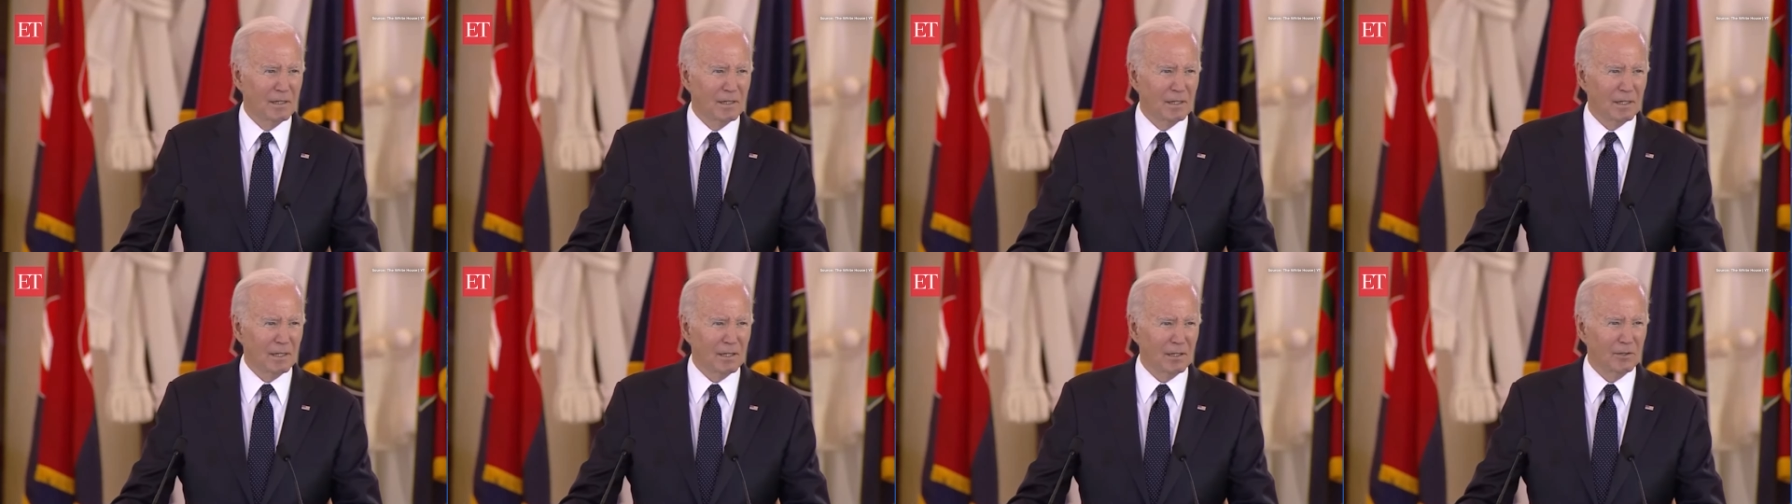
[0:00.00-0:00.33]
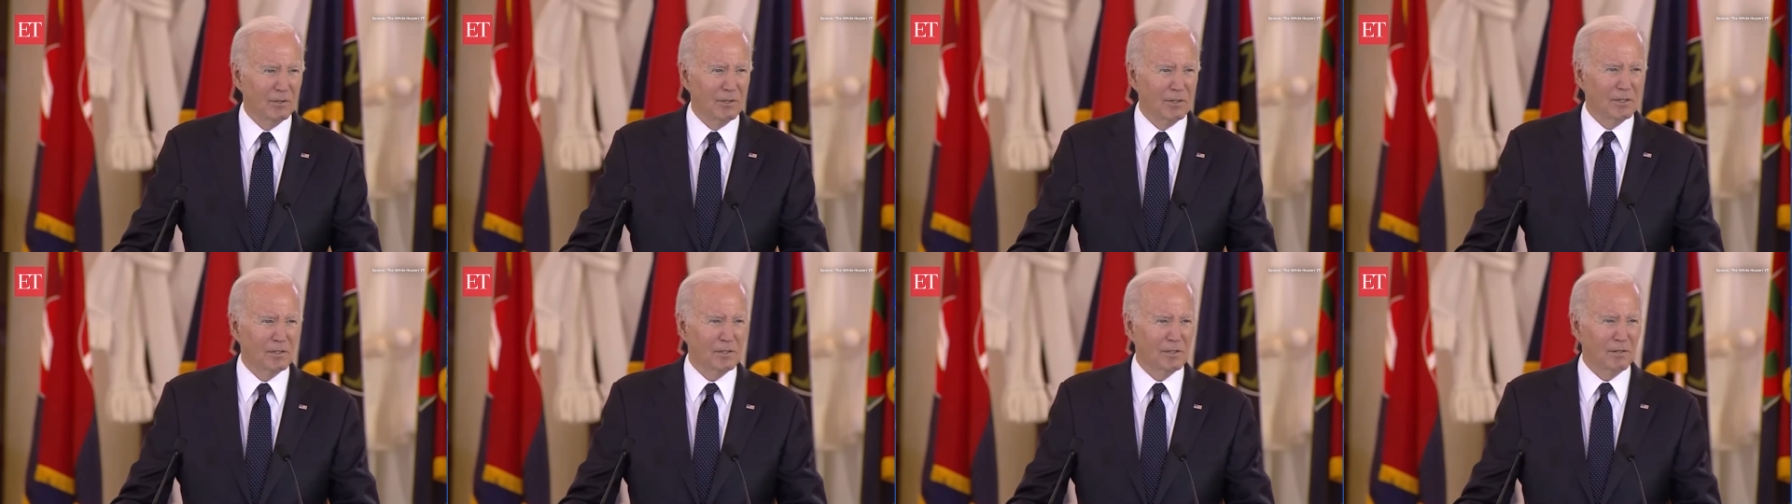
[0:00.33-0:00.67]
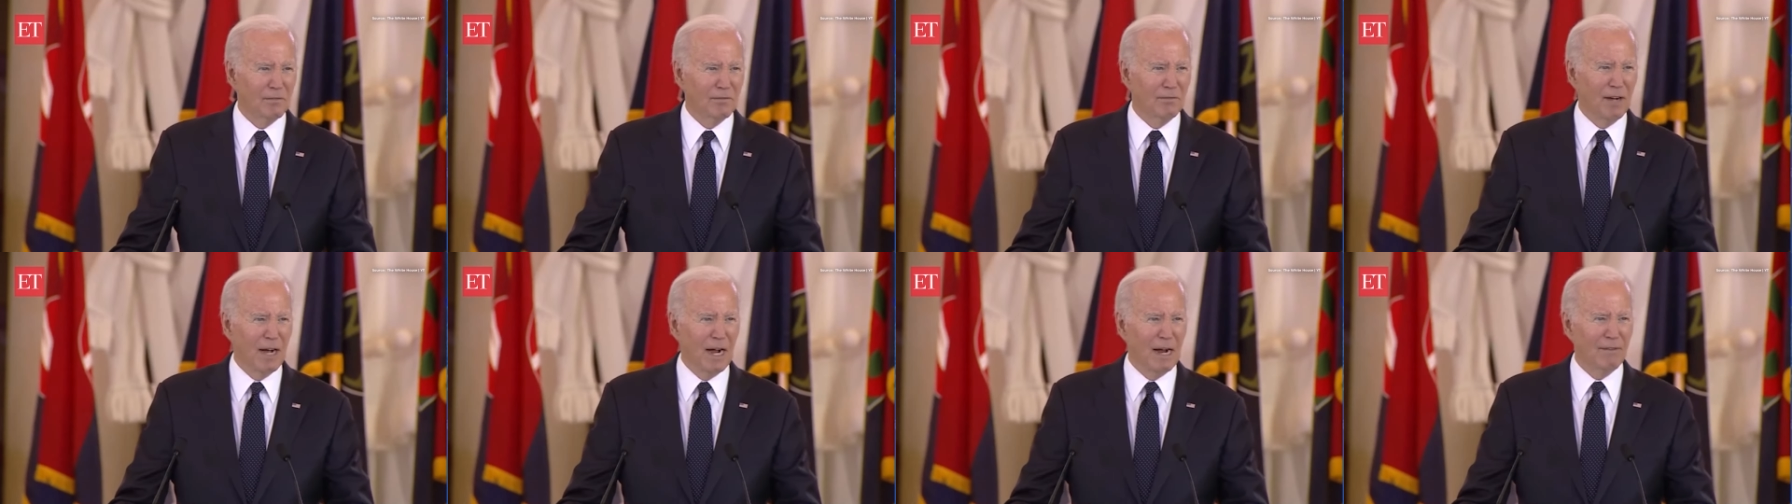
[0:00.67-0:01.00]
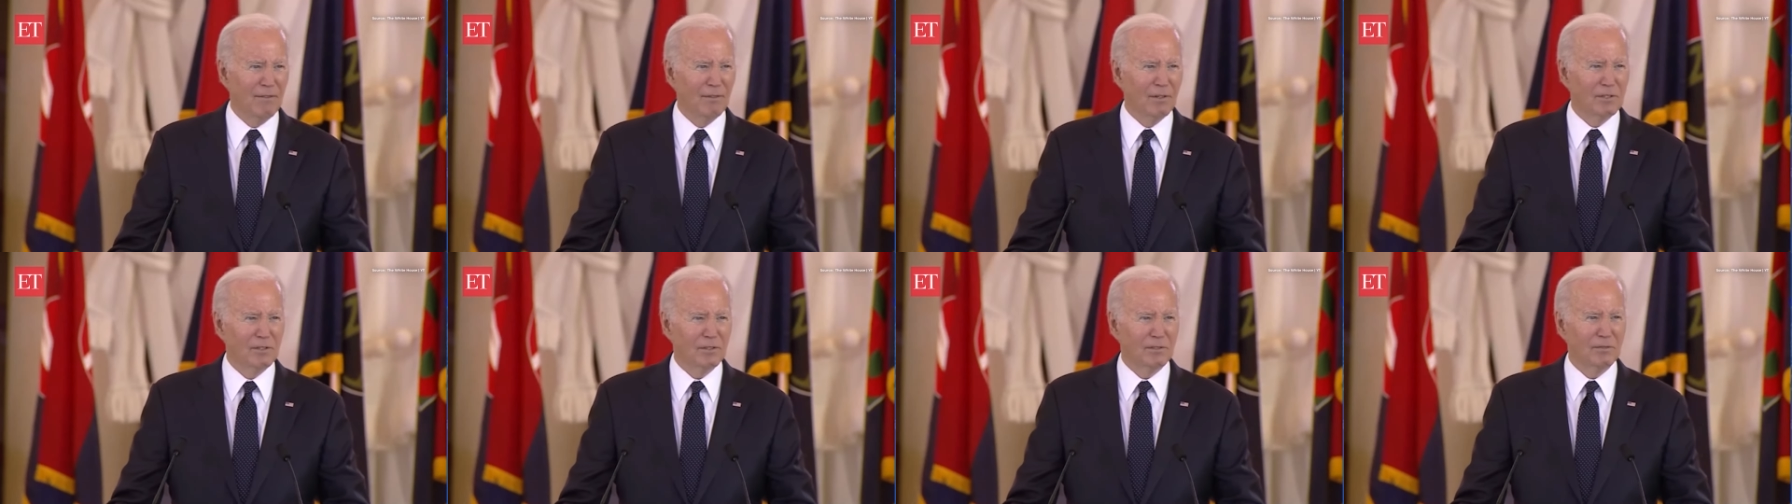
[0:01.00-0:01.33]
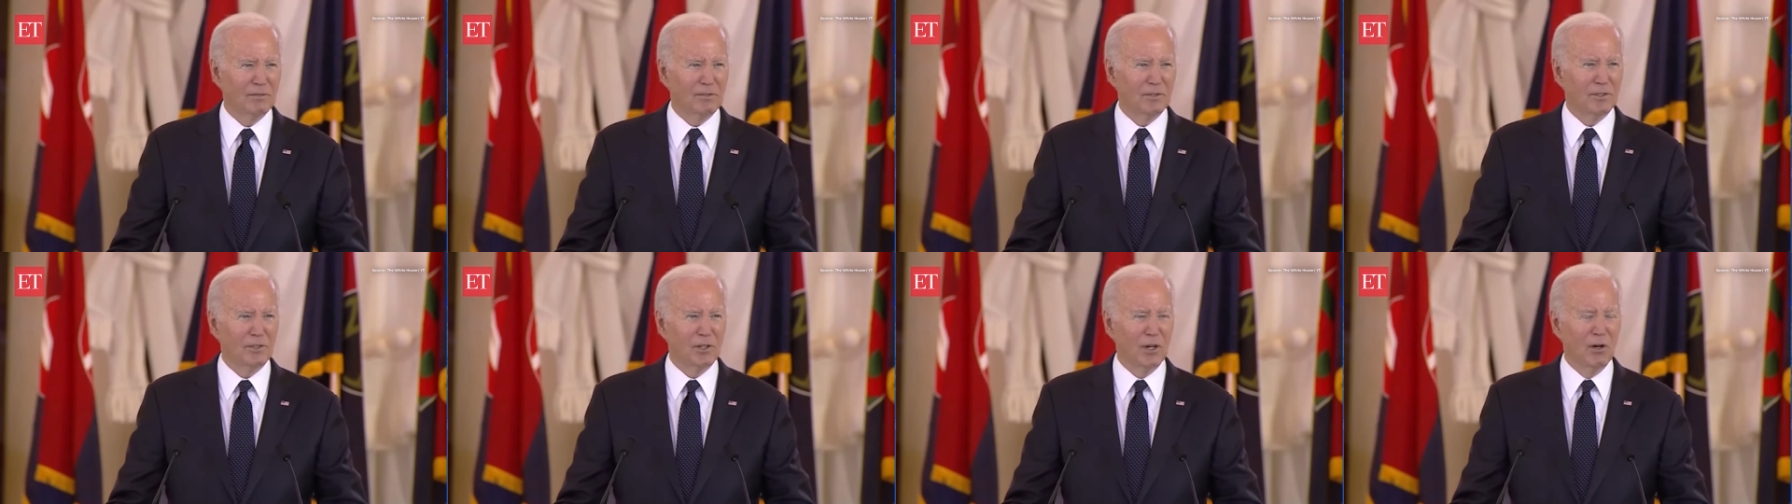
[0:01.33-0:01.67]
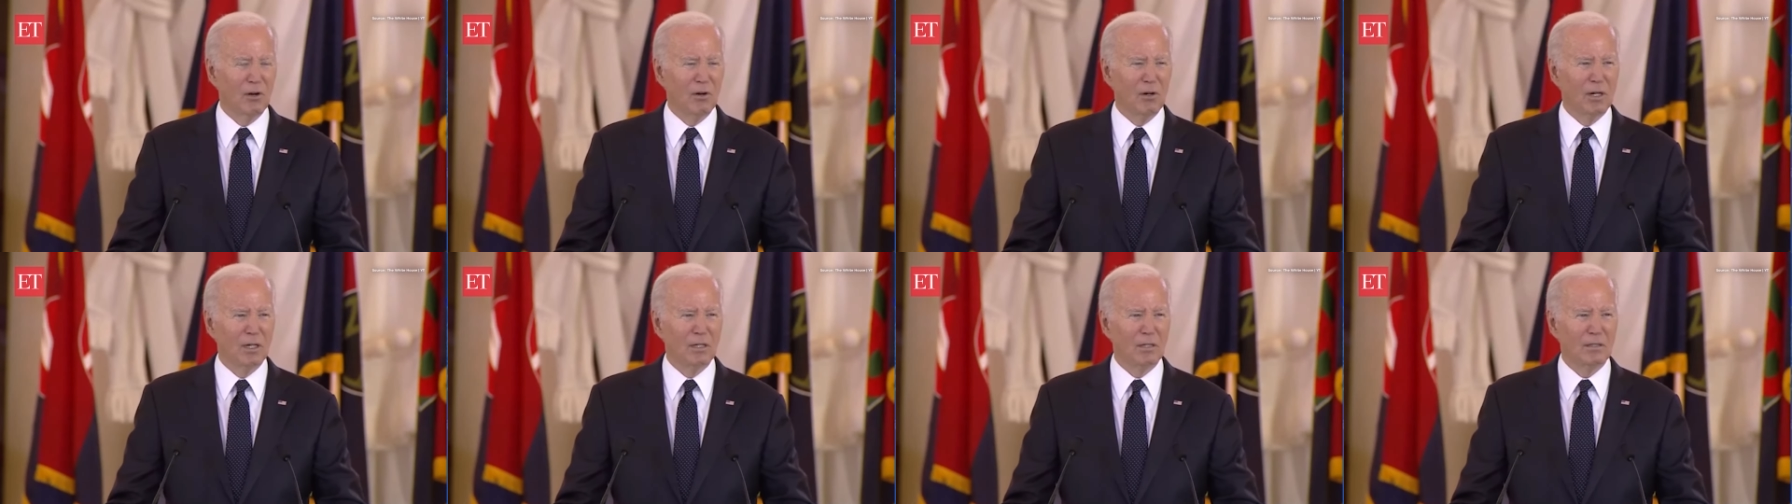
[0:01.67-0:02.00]
including survivors of the
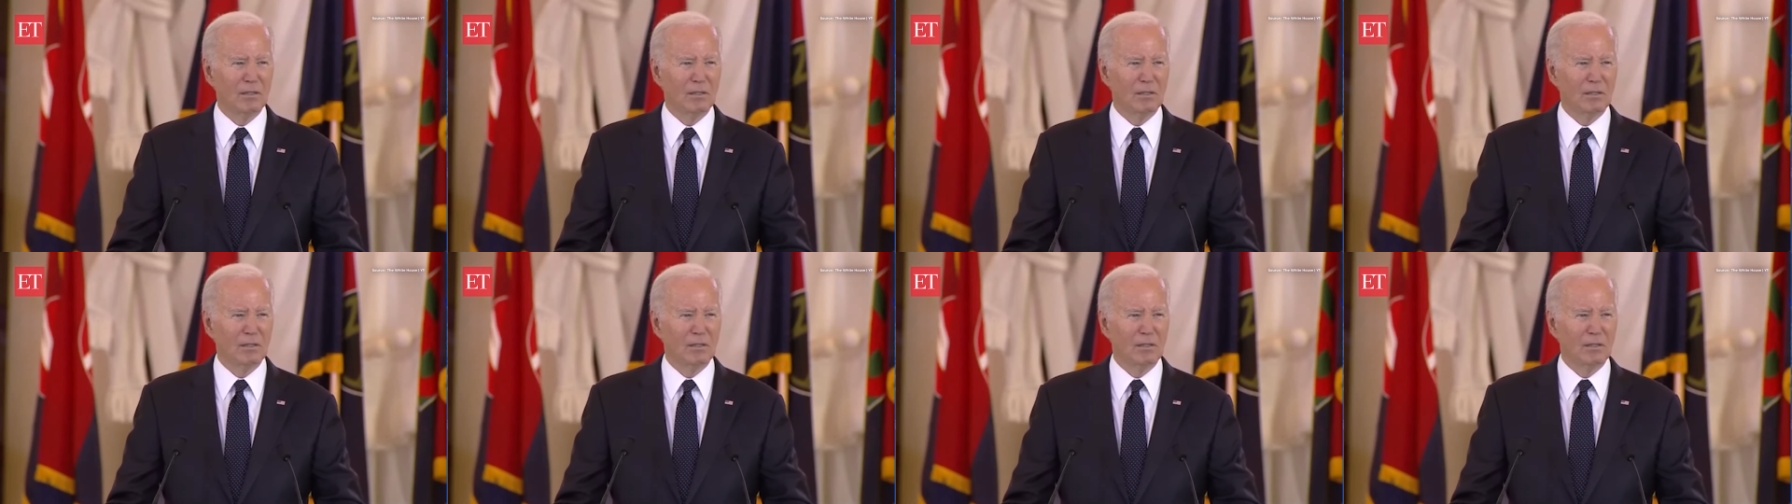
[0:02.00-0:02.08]
Shoah.